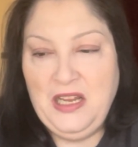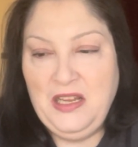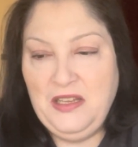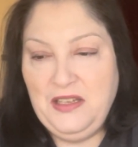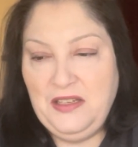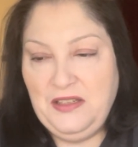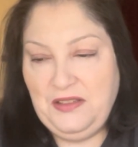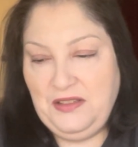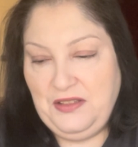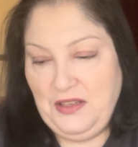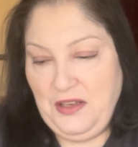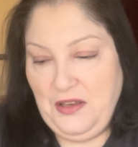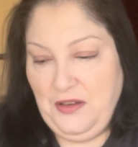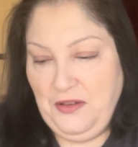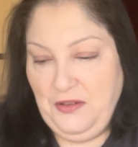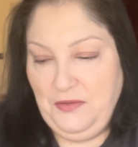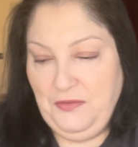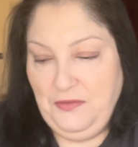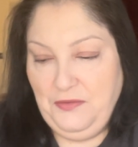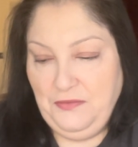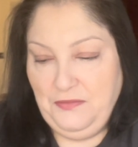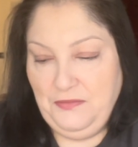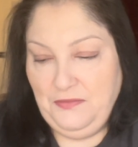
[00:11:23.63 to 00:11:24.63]

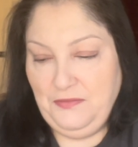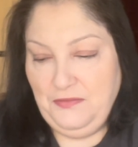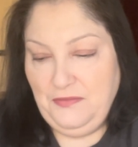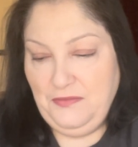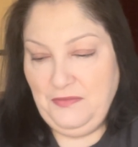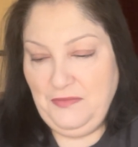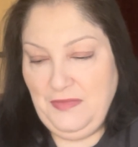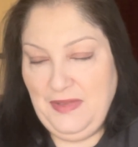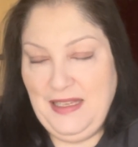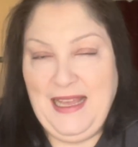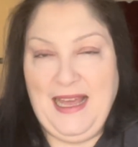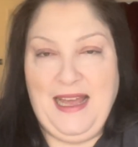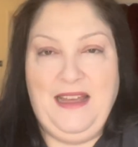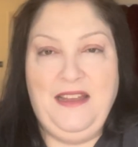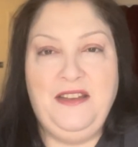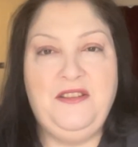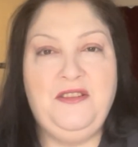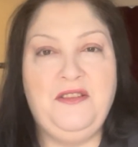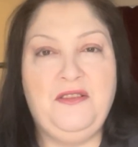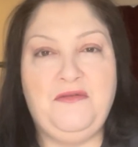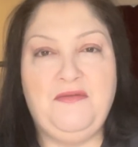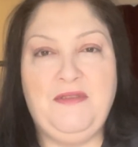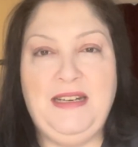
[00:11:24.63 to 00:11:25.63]
So yeah,
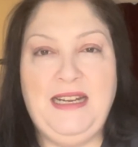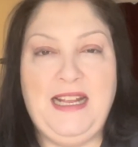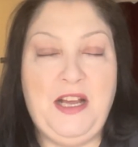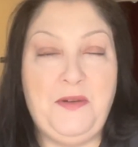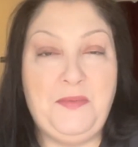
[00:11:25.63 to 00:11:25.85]
it just really